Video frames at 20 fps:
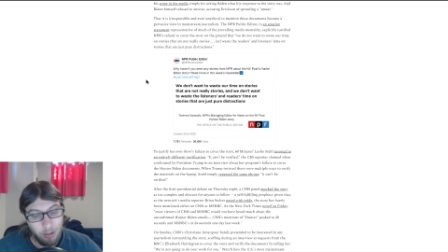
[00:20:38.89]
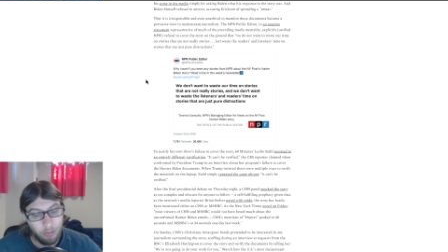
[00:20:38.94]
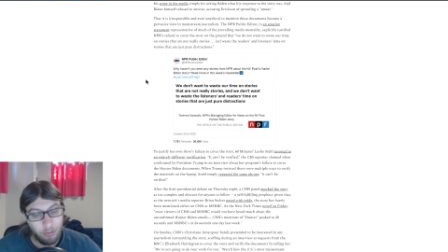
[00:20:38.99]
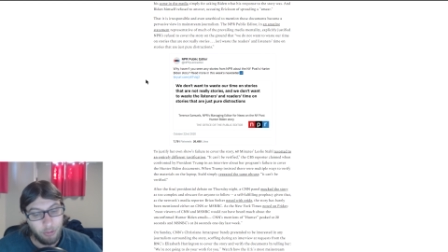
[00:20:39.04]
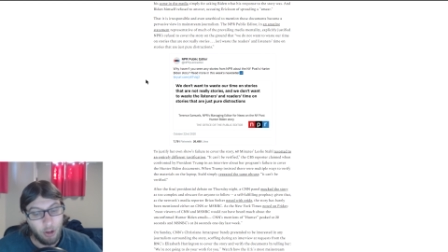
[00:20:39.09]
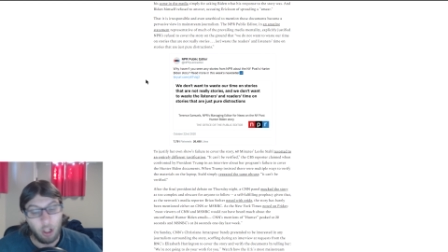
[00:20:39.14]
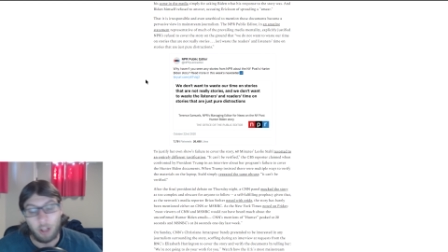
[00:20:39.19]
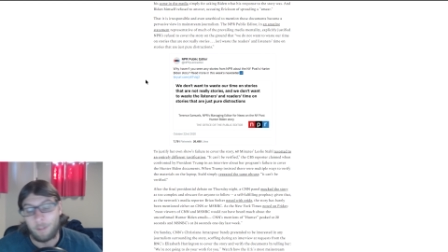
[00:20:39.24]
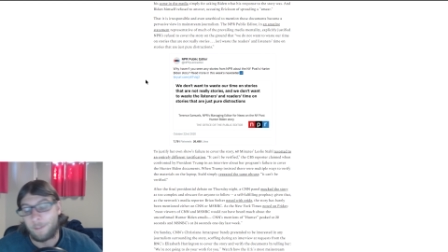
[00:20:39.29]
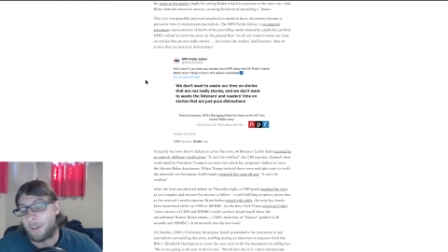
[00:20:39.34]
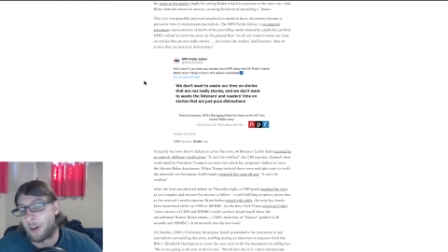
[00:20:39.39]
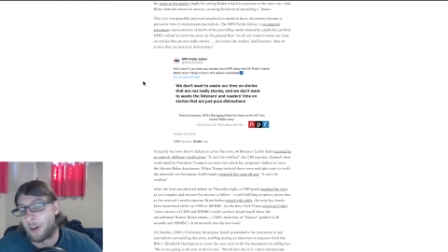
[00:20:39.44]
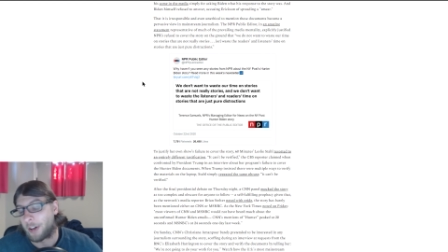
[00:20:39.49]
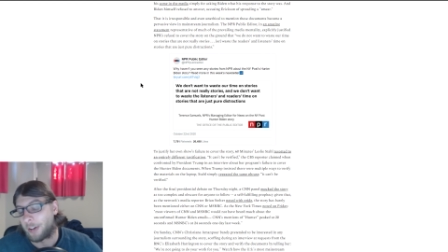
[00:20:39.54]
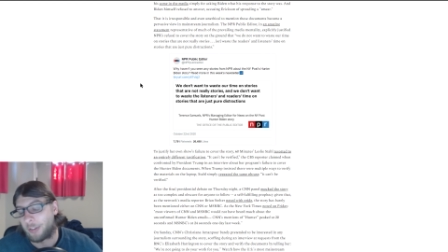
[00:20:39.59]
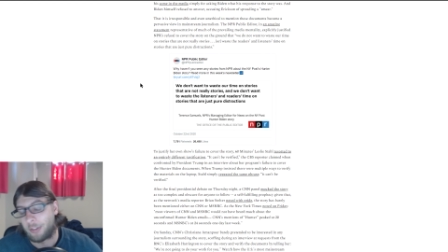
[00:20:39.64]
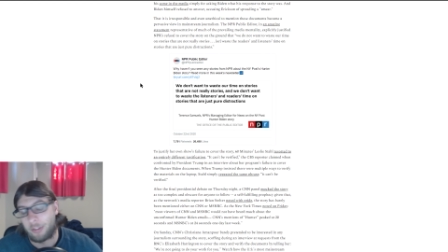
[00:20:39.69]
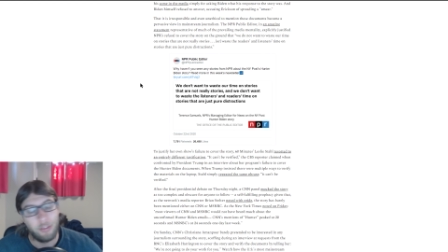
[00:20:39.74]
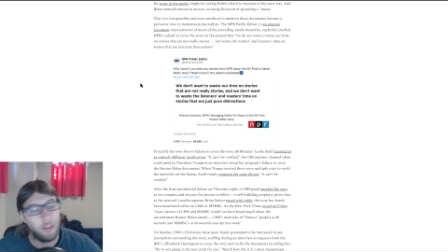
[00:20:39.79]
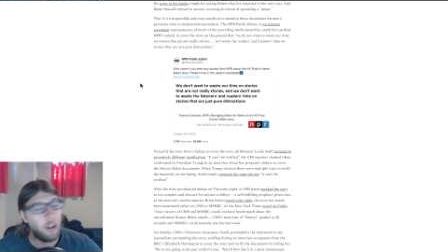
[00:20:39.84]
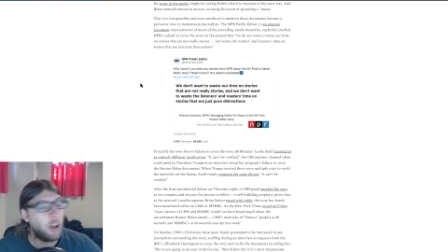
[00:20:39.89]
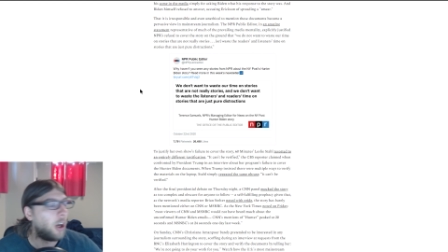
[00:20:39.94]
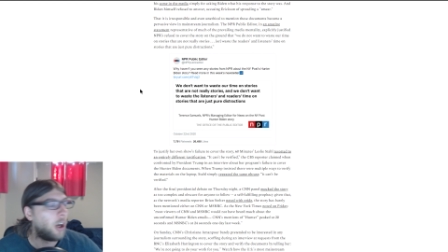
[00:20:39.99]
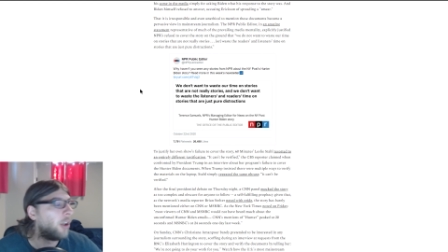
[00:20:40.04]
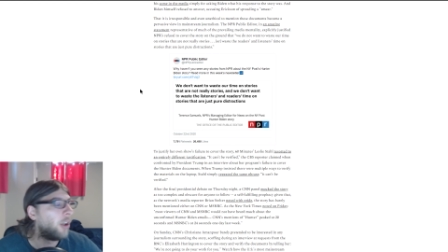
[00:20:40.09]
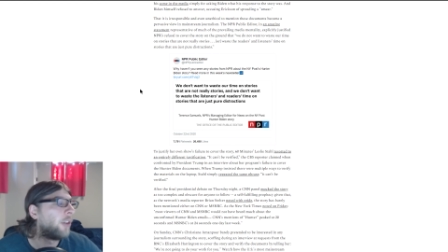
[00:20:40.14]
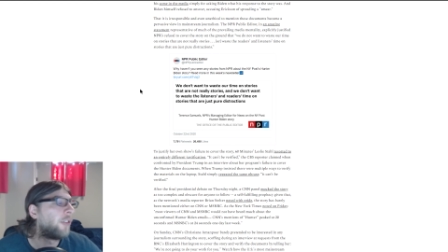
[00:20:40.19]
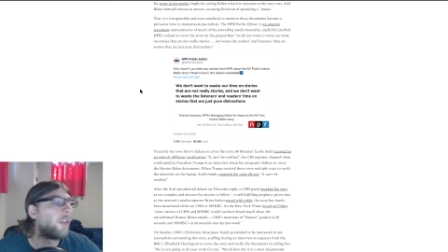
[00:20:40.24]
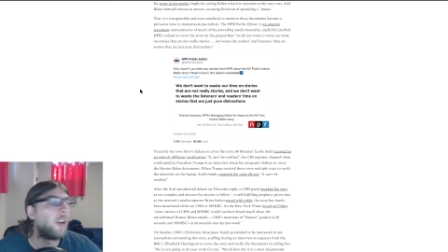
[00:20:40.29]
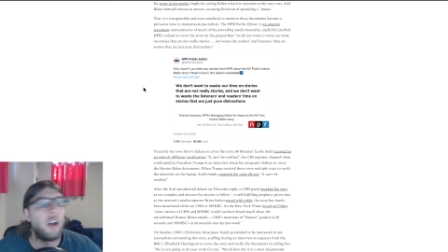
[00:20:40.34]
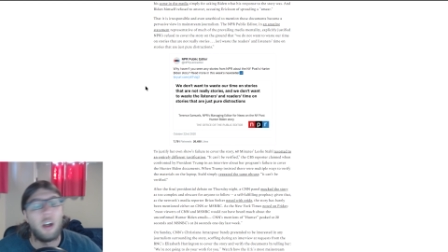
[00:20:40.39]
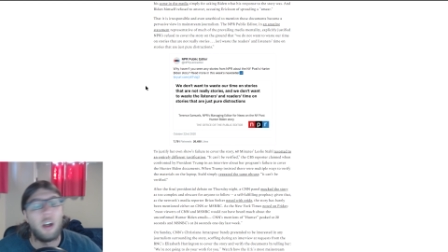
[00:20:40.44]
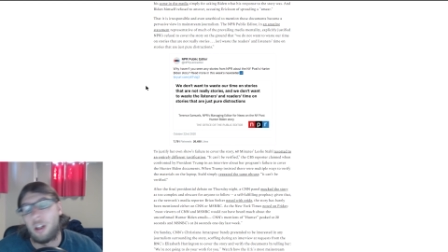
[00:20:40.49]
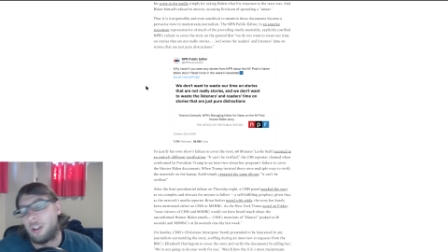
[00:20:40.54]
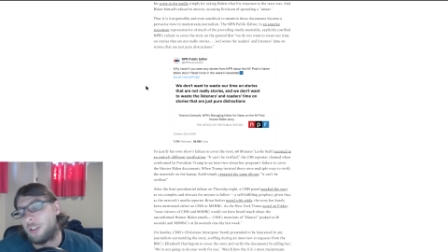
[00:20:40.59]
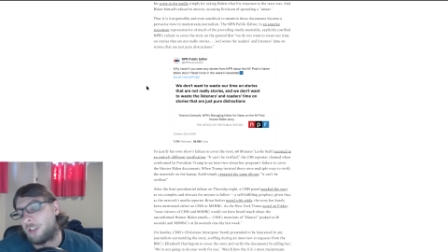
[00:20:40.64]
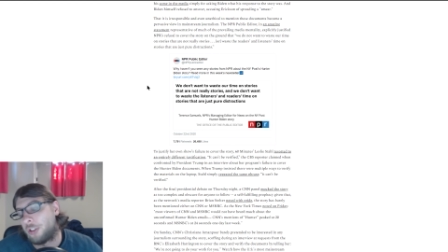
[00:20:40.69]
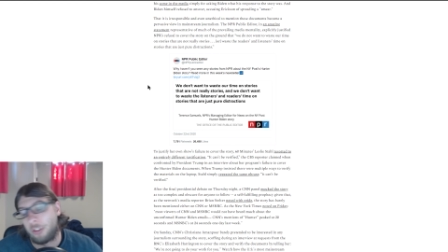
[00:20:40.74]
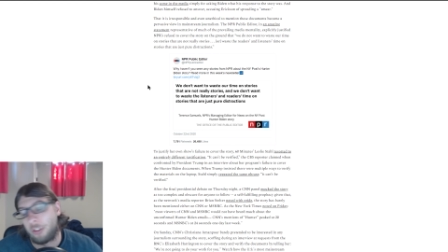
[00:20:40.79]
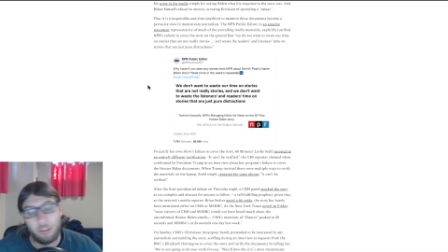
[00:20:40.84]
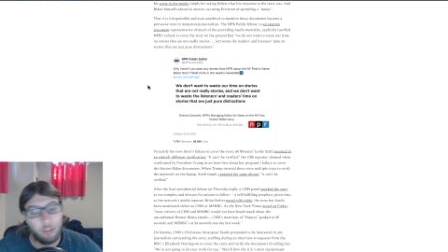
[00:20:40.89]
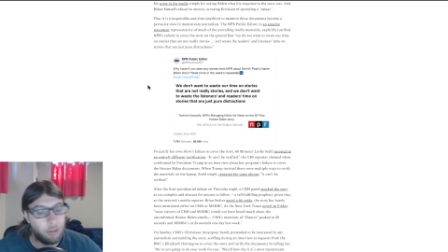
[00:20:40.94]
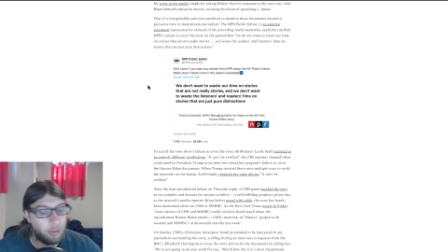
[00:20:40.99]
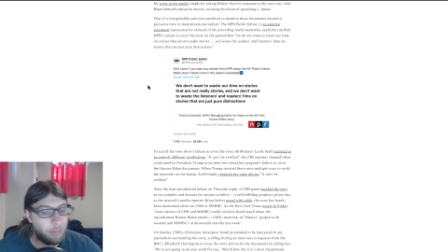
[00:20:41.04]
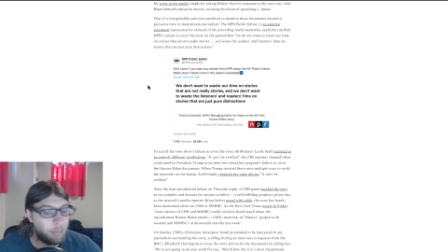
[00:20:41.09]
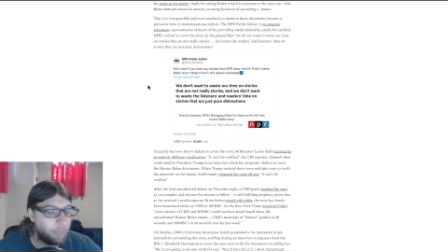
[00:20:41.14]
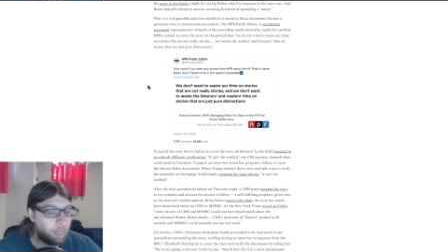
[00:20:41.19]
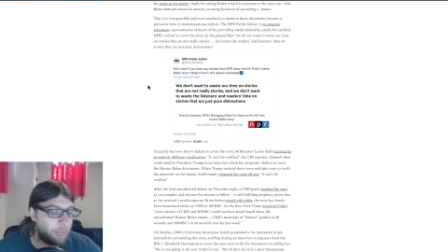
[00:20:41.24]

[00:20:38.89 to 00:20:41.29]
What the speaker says: it's all a farce. It's all just